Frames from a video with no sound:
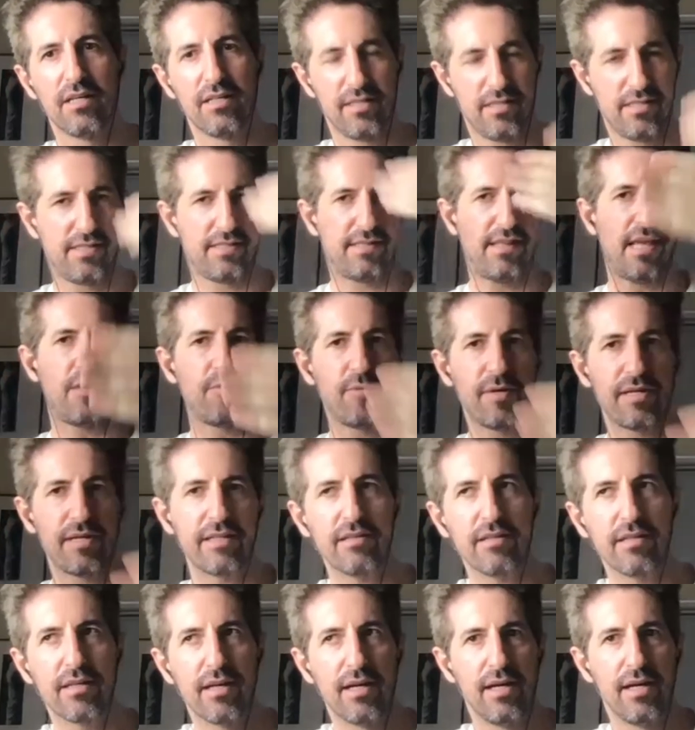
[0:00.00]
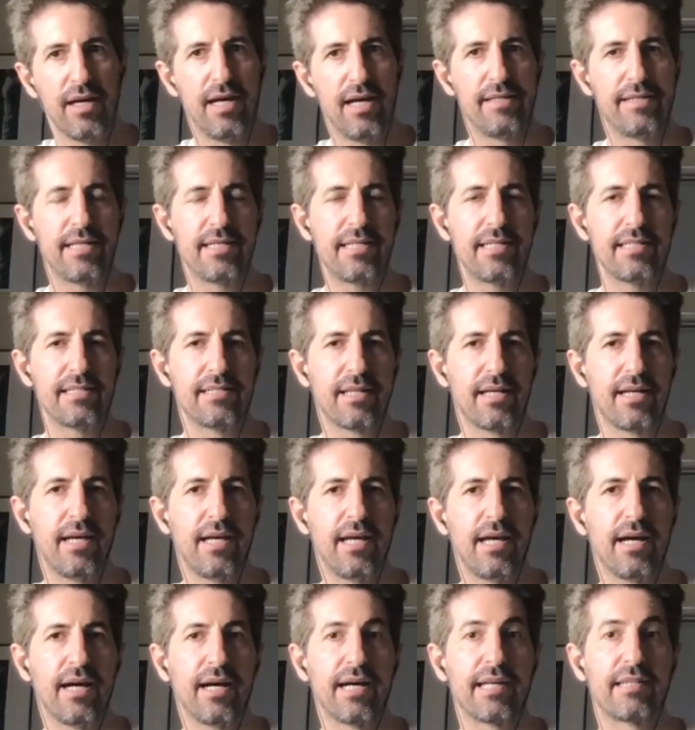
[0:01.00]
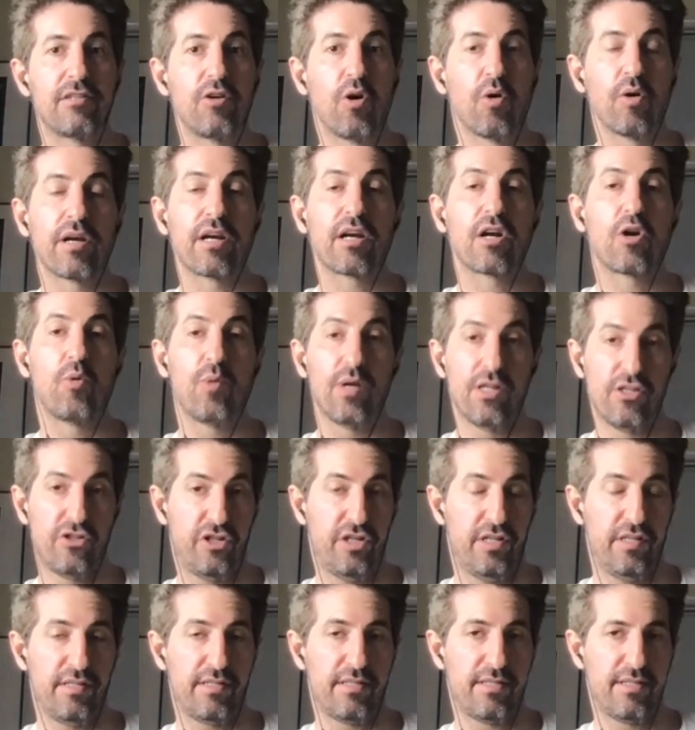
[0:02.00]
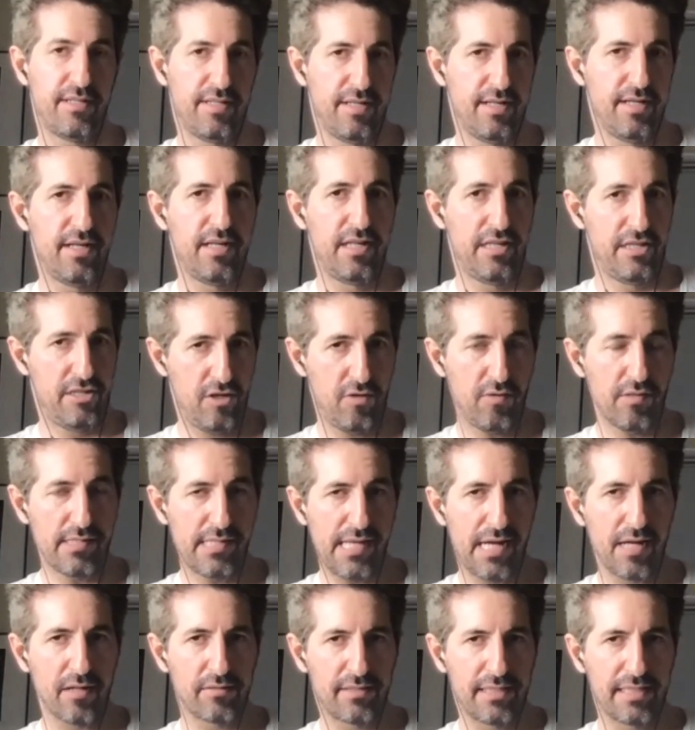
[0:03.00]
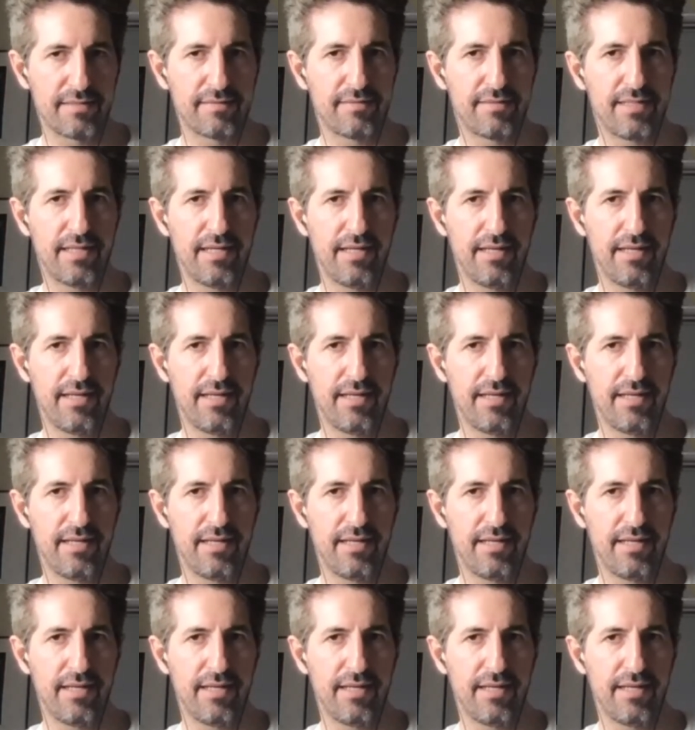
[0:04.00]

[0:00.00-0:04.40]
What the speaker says: stay with, and that is rhetoric questions. Turns out that